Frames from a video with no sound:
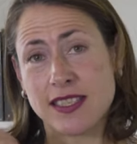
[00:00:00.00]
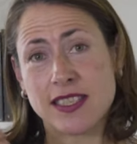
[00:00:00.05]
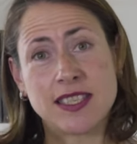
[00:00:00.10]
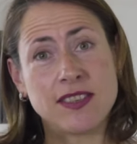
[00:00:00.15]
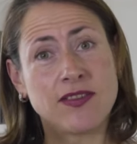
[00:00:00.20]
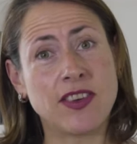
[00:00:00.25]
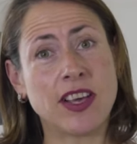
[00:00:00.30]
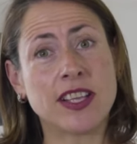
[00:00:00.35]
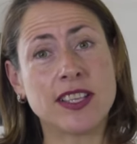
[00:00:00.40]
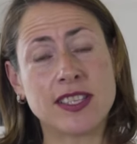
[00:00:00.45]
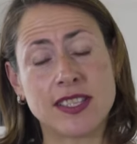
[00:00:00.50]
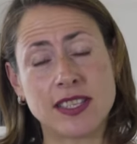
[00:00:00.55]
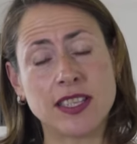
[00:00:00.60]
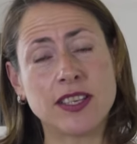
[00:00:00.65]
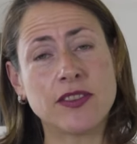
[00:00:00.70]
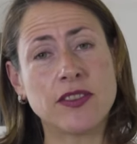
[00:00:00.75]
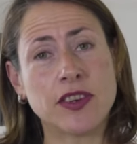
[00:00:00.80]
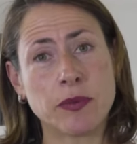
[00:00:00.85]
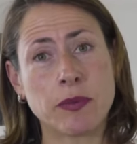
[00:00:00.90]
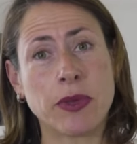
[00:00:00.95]

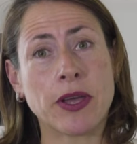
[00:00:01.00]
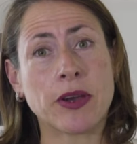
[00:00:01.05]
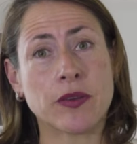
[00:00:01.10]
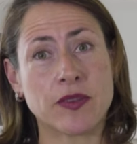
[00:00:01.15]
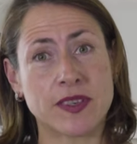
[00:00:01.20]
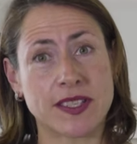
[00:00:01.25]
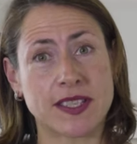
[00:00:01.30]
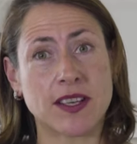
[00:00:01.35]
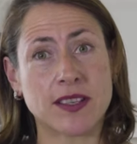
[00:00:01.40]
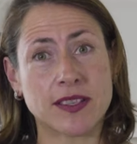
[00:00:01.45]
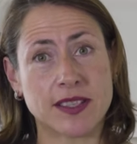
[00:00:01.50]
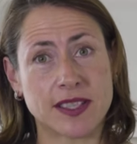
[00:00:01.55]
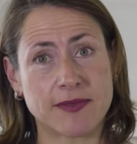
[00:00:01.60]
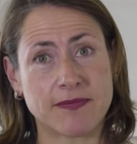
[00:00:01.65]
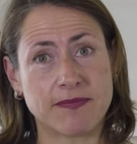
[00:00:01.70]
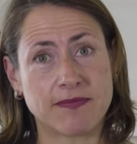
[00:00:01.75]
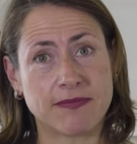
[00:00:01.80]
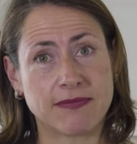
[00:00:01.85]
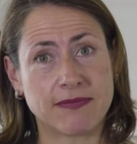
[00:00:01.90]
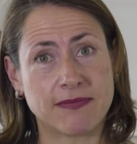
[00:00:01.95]
delivering better
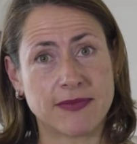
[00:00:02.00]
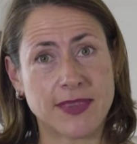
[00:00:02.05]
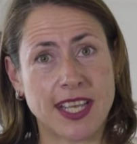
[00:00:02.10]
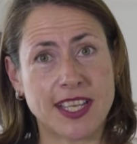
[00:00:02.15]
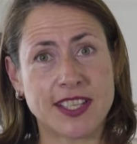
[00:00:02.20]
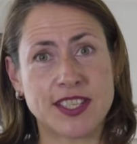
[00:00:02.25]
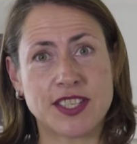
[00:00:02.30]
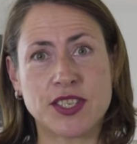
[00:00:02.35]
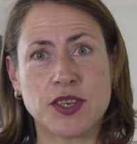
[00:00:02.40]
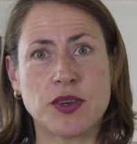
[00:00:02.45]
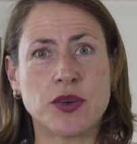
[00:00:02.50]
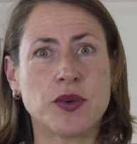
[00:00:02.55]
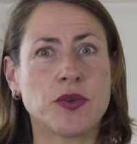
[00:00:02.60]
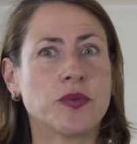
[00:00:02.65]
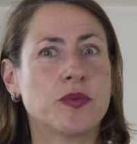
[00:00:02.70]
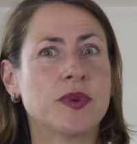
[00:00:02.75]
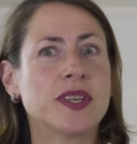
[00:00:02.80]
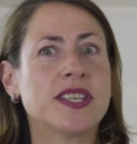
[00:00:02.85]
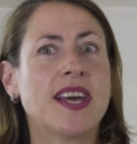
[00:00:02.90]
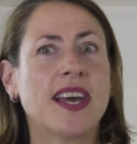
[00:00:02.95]
results. And
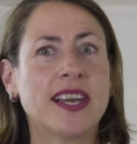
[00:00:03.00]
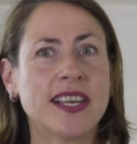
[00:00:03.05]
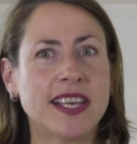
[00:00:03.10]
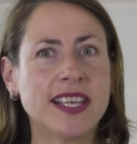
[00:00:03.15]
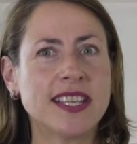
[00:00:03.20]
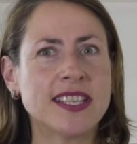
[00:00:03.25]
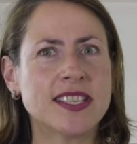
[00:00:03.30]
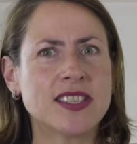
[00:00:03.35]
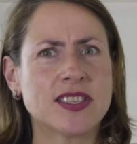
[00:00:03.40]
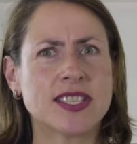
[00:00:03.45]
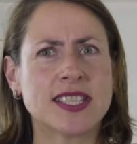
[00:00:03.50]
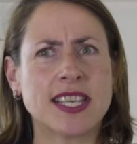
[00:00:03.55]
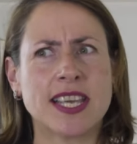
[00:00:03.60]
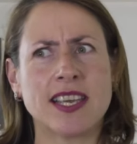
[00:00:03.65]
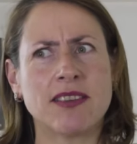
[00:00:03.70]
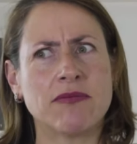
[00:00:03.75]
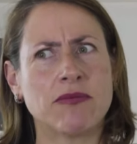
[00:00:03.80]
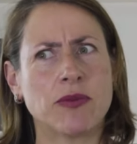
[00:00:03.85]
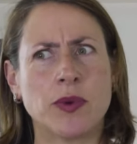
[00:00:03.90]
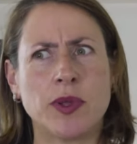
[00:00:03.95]
so we dug in to
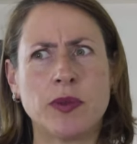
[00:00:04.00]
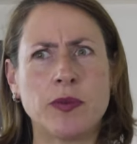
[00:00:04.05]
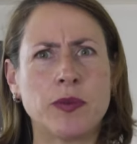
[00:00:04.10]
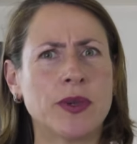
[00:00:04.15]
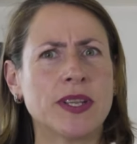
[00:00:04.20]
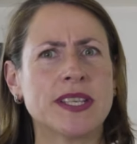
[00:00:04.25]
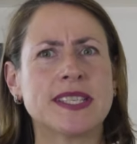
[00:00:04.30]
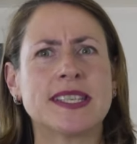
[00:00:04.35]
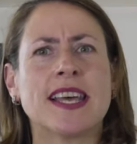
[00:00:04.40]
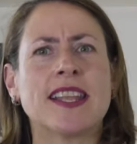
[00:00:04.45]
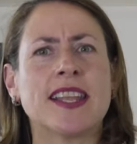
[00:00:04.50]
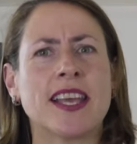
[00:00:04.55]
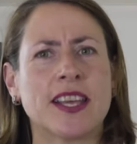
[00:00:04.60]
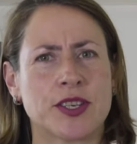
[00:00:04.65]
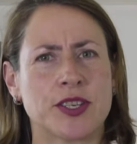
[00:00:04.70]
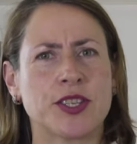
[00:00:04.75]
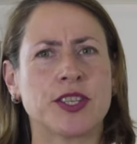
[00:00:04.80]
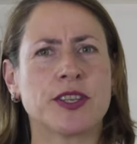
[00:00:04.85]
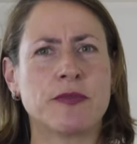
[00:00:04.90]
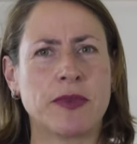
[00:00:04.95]
say, well, what does that
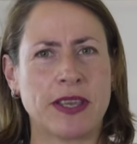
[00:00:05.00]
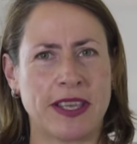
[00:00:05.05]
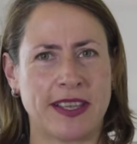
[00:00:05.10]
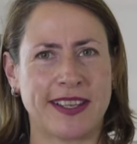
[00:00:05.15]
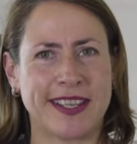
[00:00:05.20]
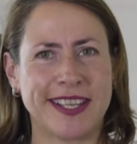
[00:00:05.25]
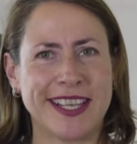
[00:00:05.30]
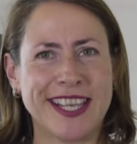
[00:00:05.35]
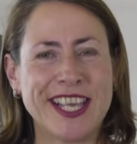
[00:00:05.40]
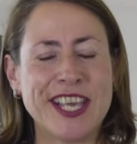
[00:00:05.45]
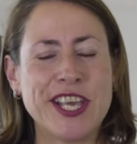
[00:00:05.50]
actually mean?